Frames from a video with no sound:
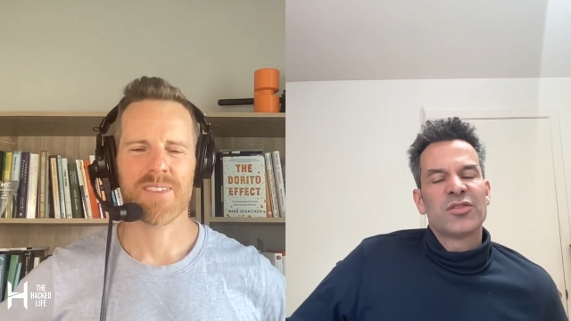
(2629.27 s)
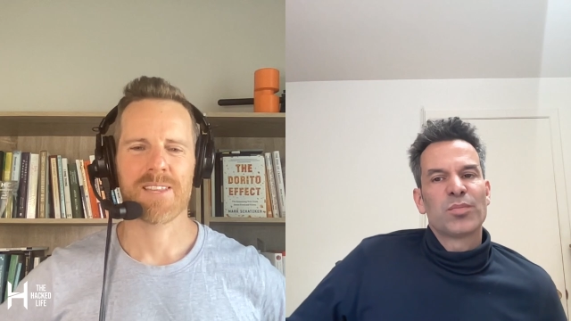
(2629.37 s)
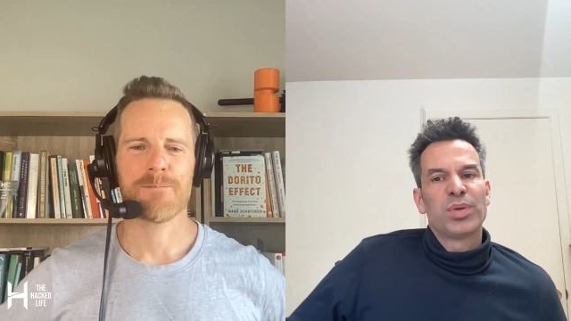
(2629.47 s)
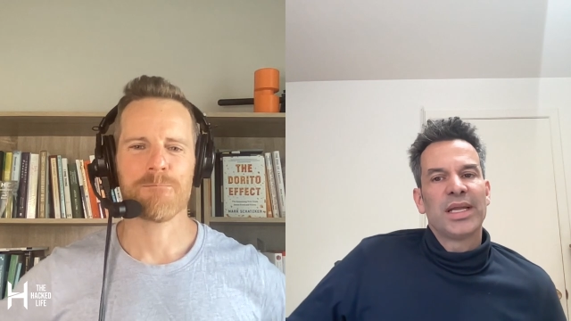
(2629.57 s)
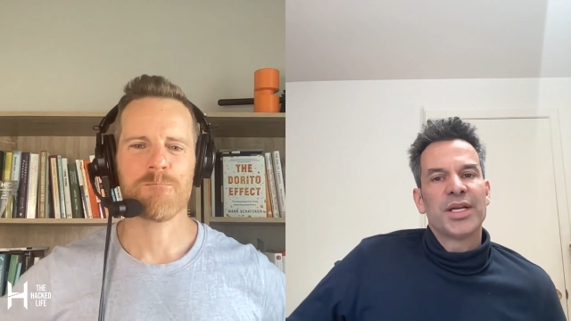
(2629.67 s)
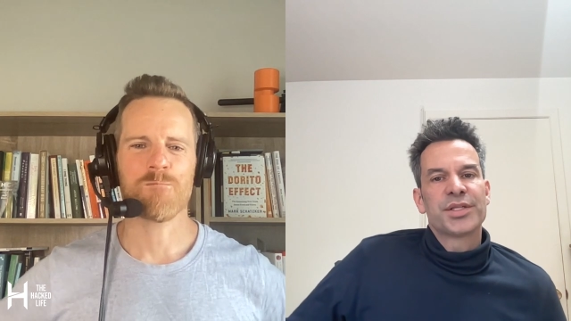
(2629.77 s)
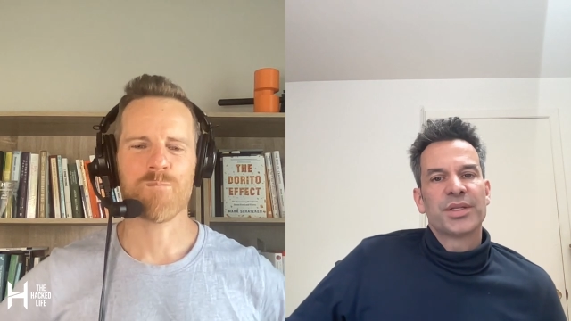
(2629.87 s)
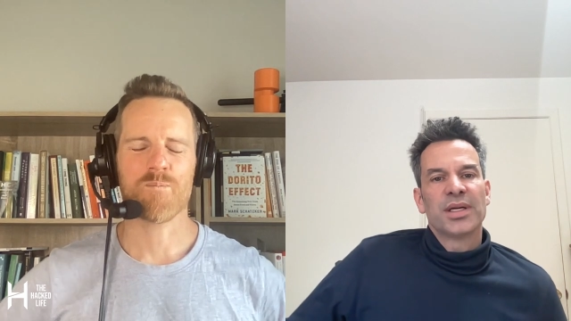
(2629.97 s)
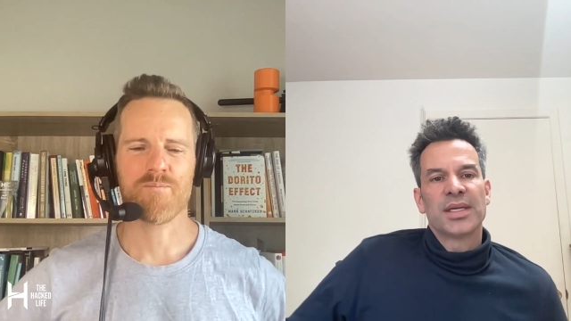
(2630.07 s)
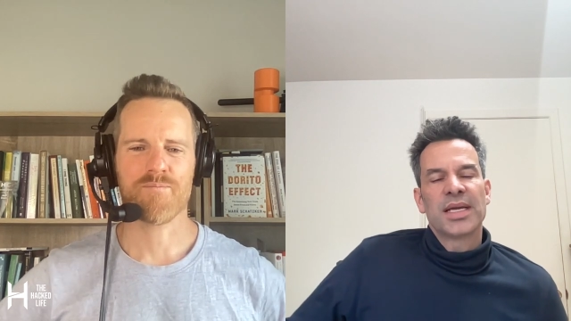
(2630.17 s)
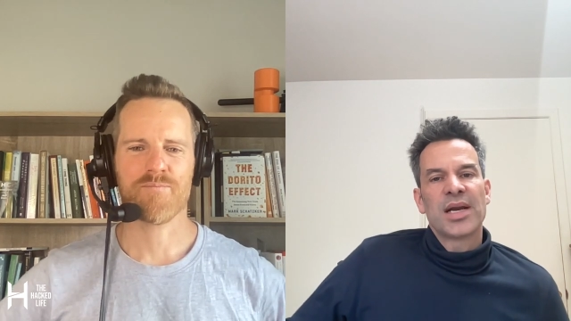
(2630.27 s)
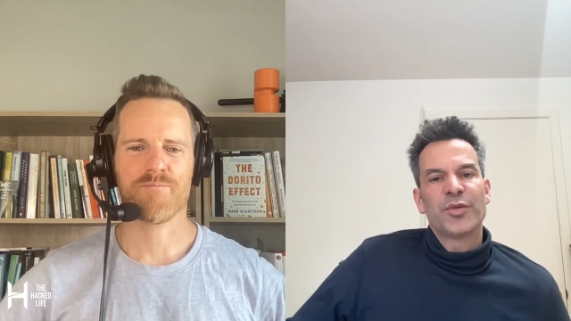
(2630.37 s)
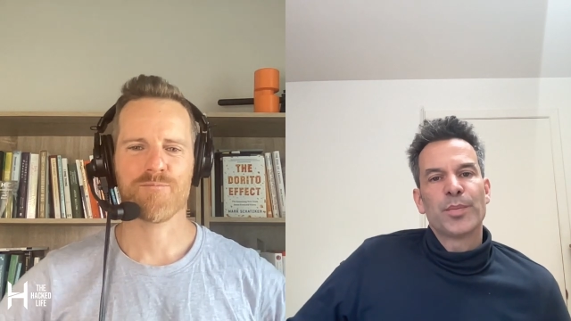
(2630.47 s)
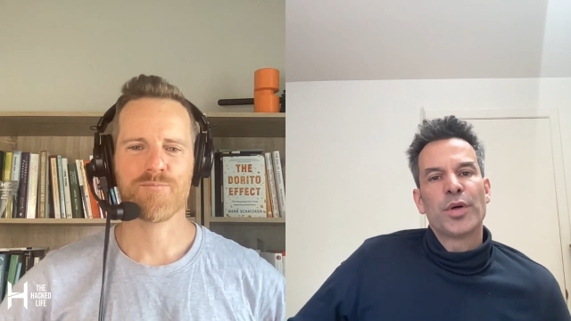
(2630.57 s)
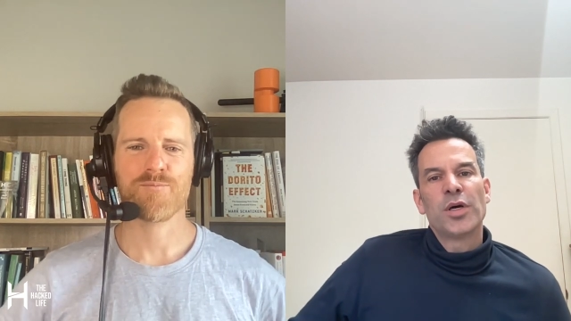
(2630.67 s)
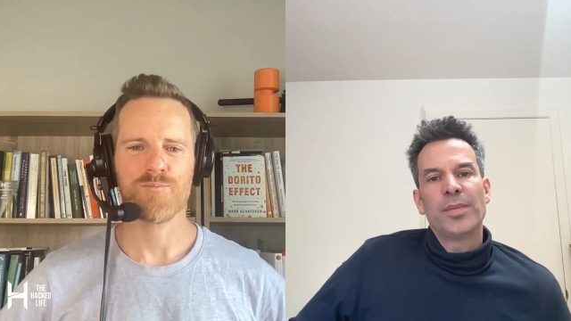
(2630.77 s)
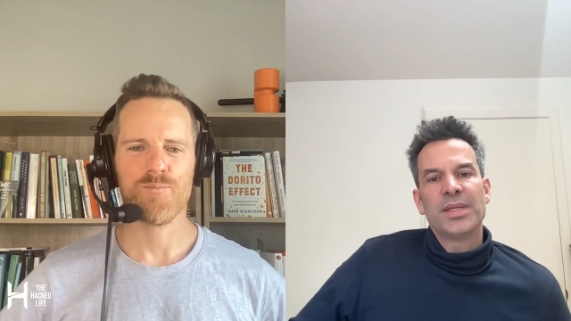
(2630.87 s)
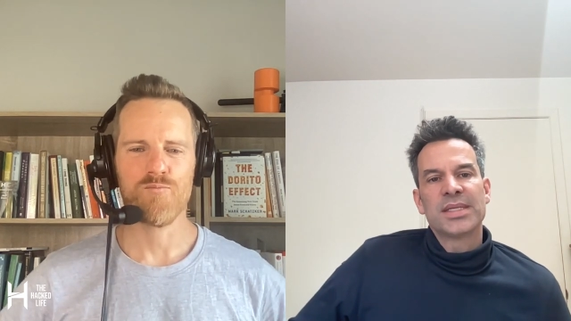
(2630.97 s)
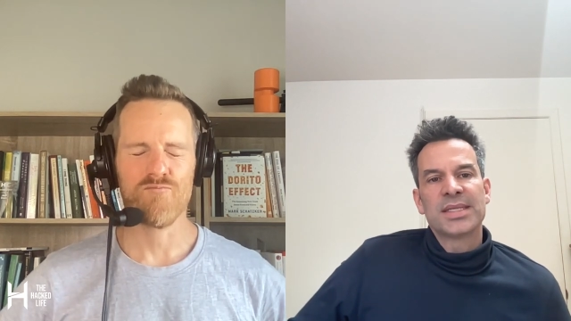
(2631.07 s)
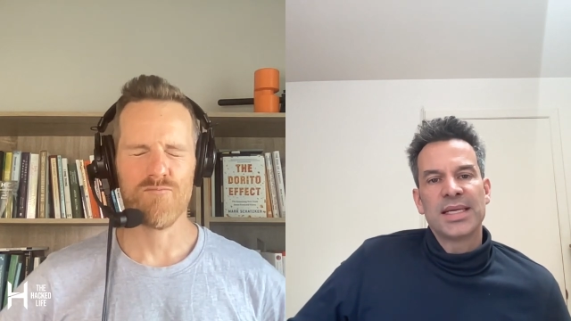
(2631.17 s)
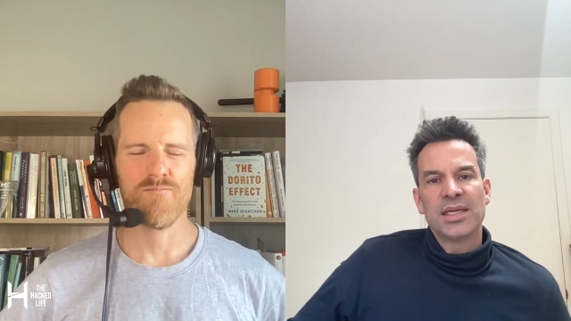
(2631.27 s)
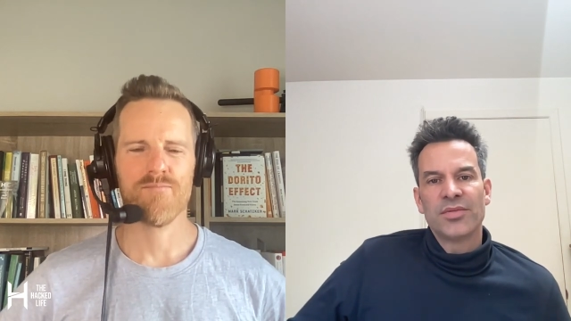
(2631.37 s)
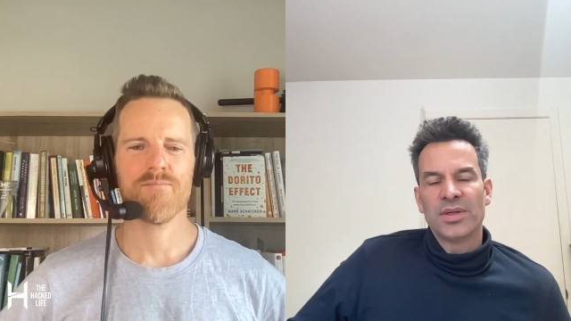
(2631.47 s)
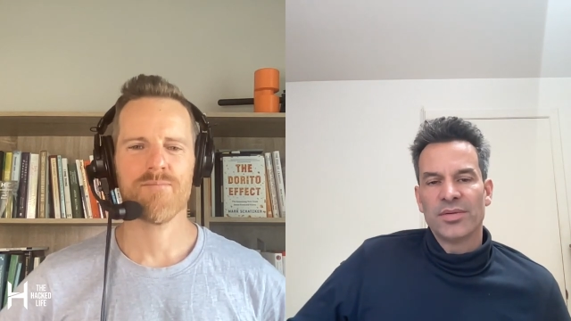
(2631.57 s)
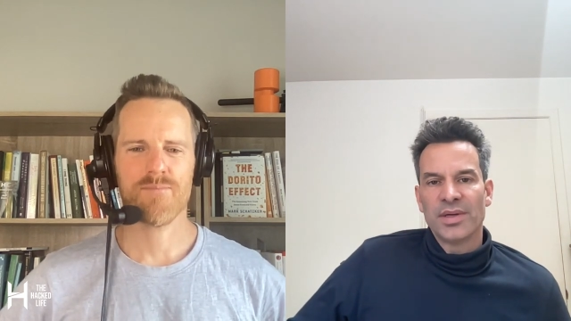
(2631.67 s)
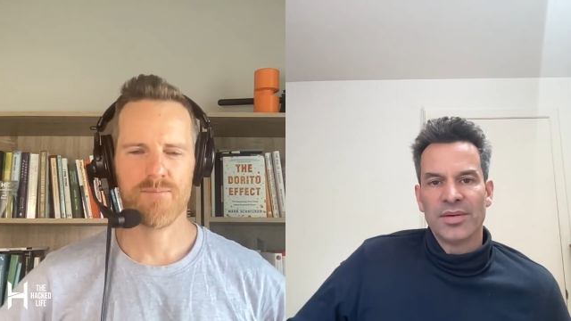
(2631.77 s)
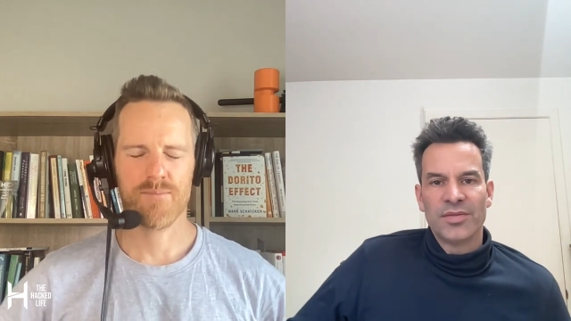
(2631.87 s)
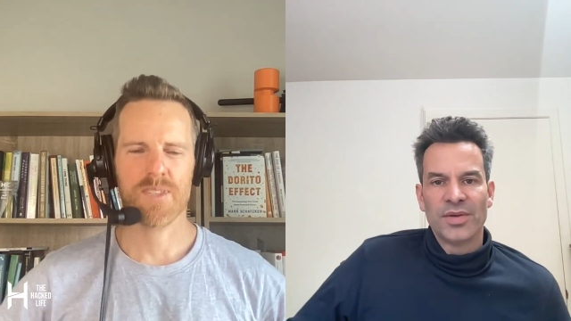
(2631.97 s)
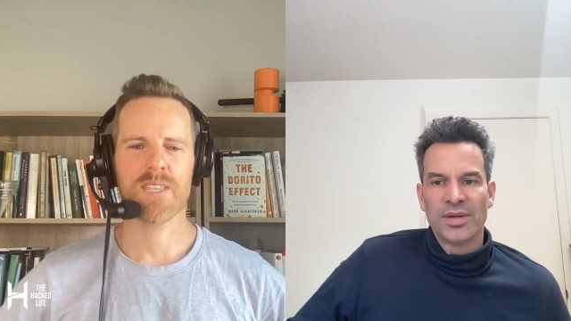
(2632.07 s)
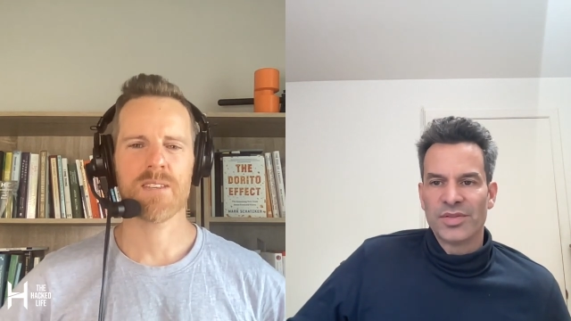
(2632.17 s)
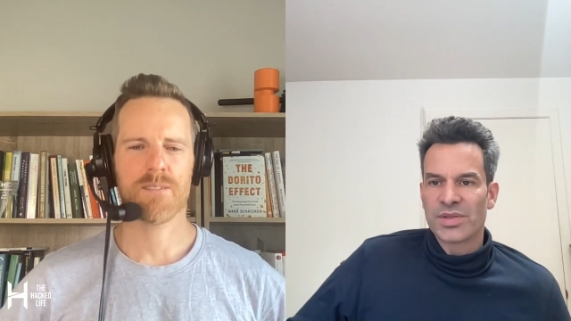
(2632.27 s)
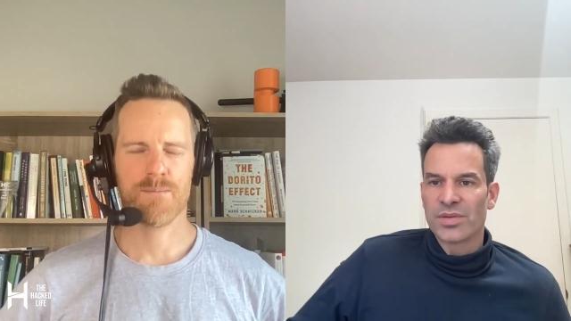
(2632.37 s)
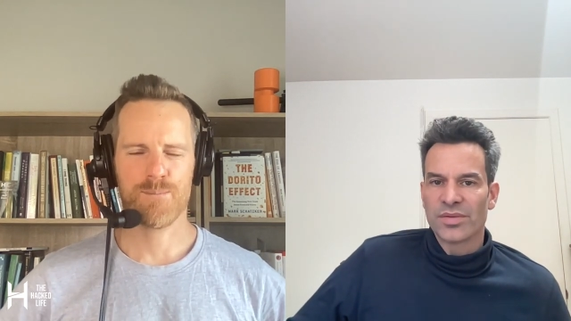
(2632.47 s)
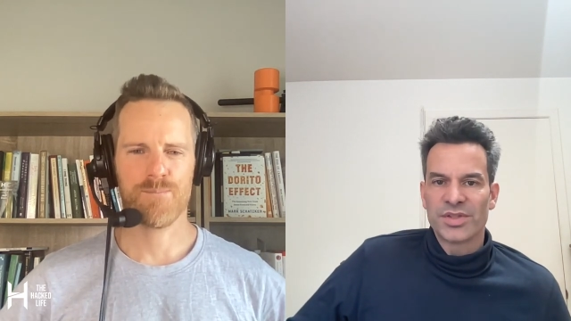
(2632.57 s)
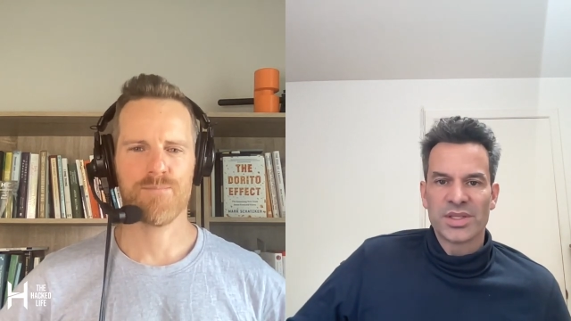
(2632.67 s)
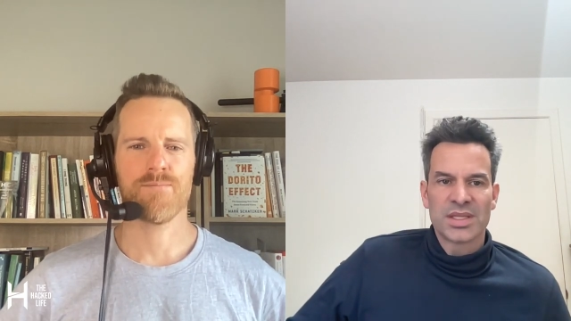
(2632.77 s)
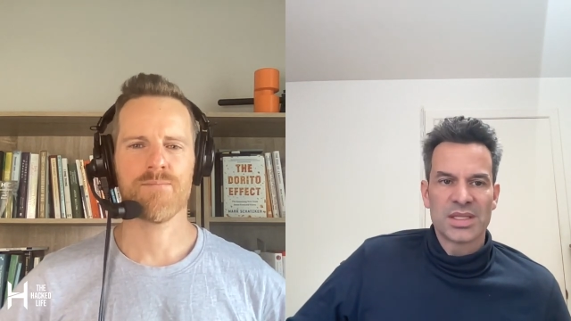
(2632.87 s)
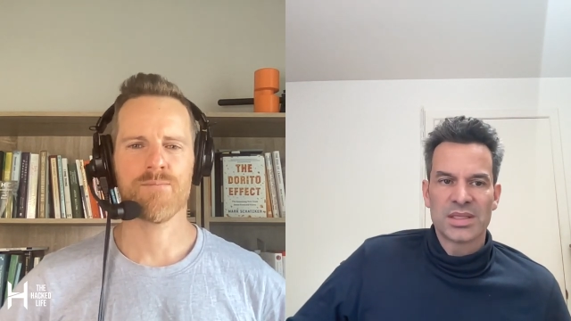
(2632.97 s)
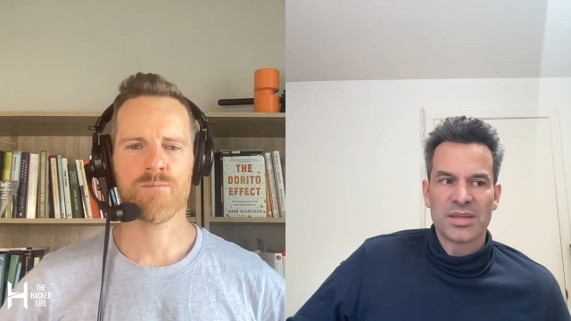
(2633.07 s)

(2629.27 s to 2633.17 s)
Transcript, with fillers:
Speaker 1: pleasure, kind of a permanent state of, of, of, of sort of just this